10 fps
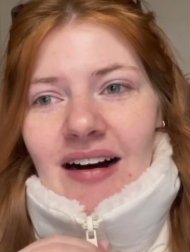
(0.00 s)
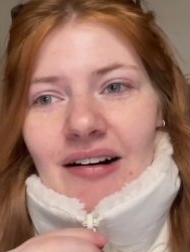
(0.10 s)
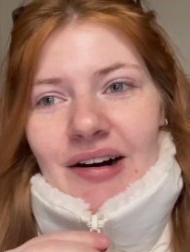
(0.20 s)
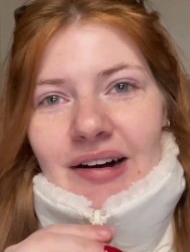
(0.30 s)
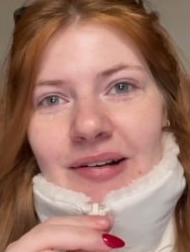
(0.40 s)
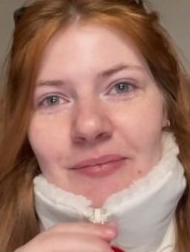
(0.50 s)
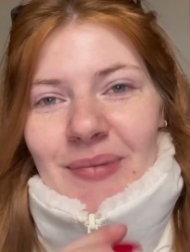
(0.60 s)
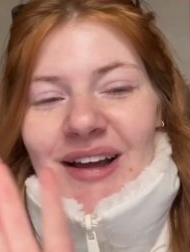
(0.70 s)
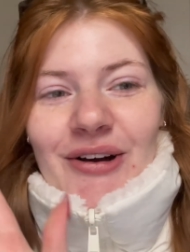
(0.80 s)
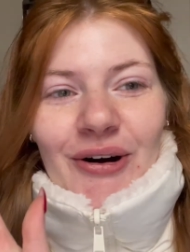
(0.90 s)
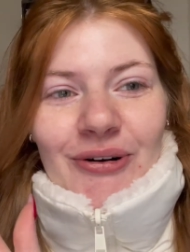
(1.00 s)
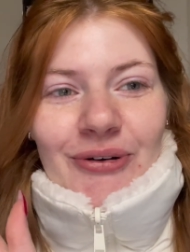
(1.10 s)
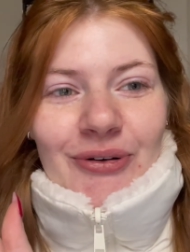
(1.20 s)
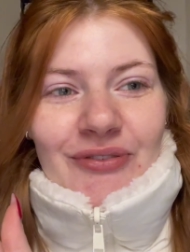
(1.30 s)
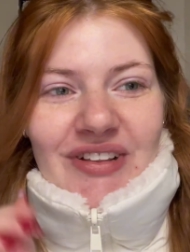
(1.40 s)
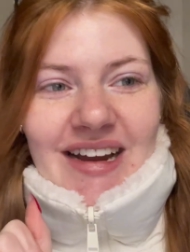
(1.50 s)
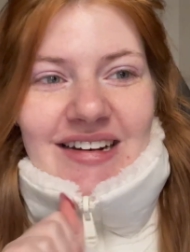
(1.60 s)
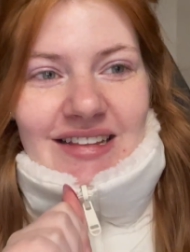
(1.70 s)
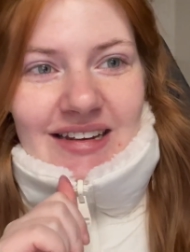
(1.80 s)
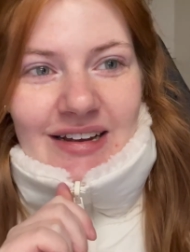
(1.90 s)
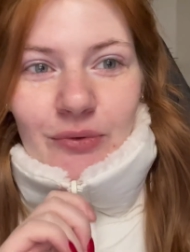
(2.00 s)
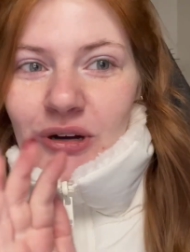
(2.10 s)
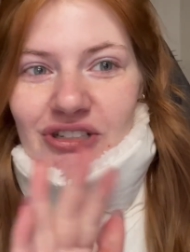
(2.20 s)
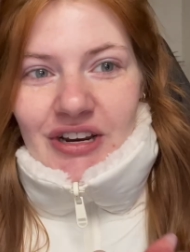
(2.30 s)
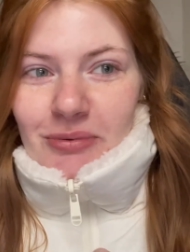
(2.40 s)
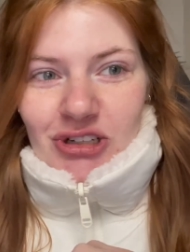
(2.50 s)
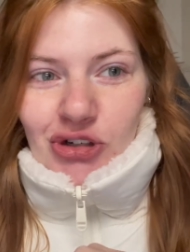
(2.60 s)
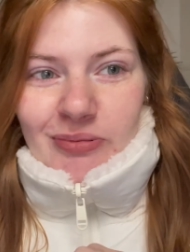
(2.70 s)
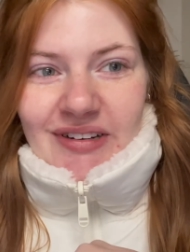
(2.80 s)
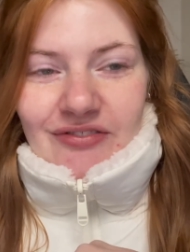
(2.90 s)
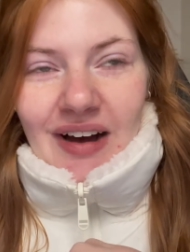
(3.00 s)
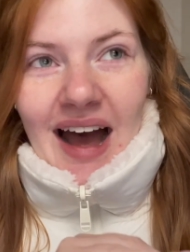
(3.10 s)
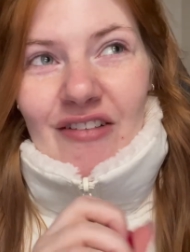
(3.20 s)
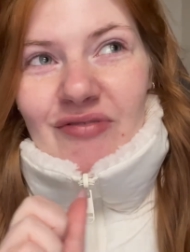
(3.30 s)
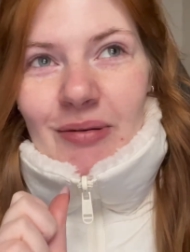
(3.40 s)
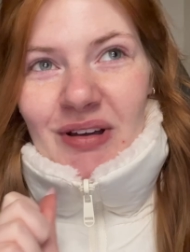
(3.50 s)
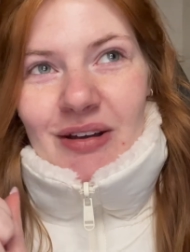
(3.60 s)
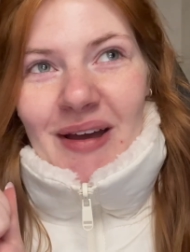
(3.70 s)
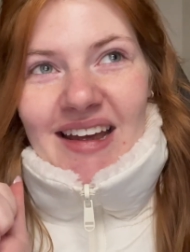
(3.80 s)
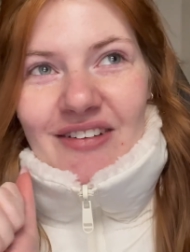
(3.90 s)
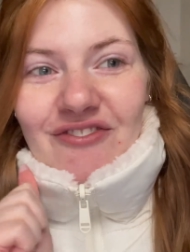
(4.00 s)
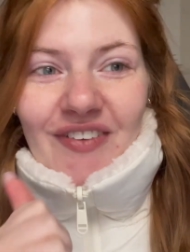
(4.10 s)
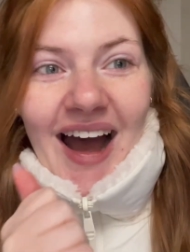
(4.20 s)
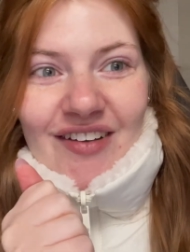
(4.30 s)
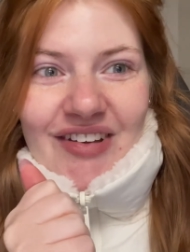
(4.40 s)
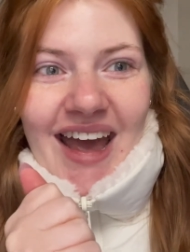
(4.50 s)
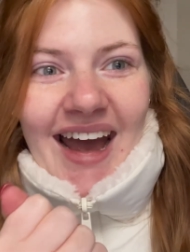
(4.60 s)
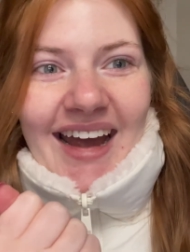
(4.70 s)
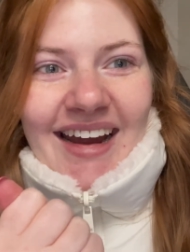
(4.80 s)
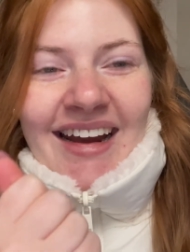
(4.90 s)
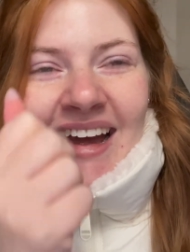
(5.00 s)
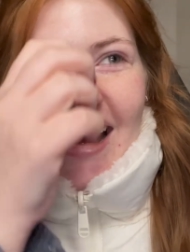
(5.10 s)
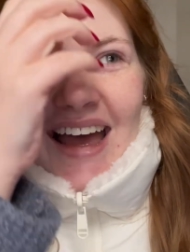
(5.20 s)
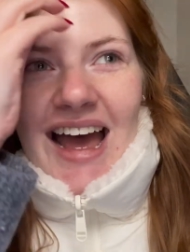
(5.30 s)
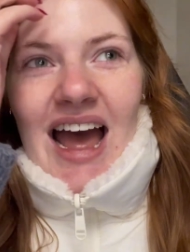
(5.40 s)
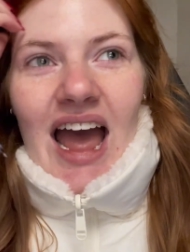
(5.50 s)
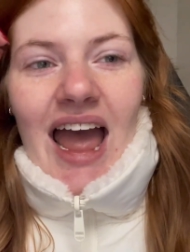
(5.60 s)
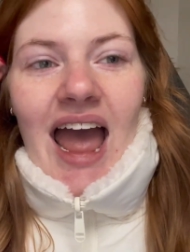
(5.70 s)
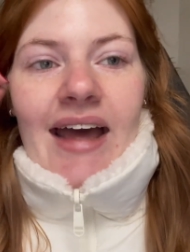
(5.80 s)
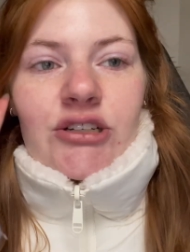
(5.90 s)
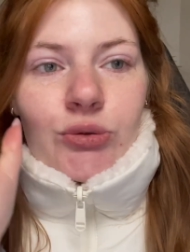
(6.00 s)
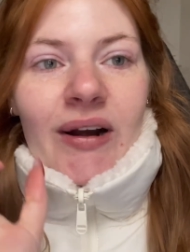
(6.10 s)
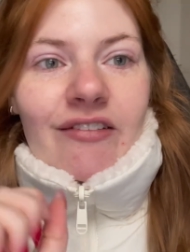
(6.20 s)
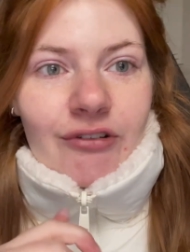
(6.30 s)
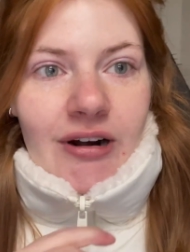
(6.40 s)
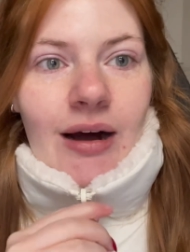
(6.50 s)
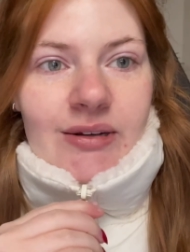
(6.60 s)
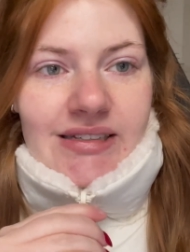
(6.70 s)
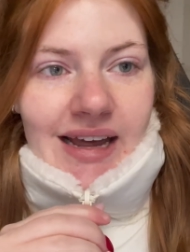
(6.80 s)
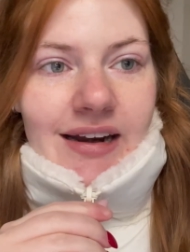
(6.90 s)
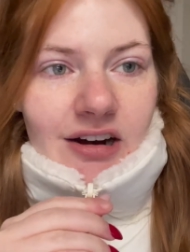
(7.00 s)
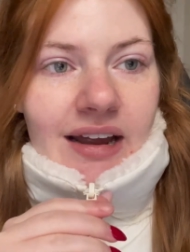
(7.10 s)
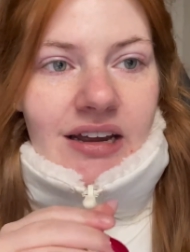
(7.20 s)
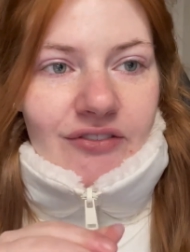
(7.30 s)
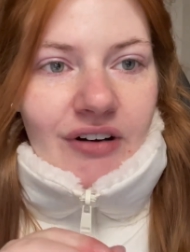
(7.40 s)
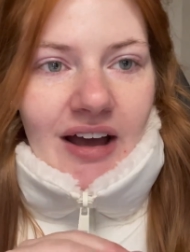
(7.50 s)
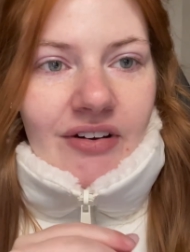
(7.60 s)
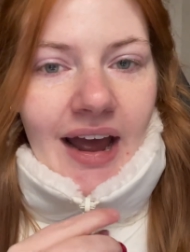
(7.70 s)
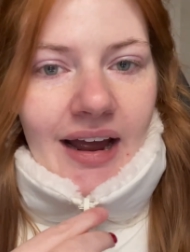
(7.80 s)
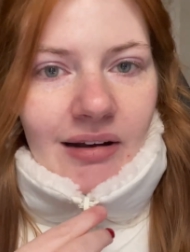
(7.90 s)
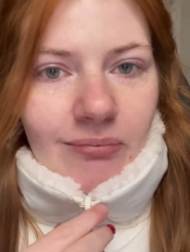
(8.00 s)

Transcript: uh, my goal for the end of the year was going to be 2.5, but I'm going to make it 5K. And 24 hours later, I hit 5K.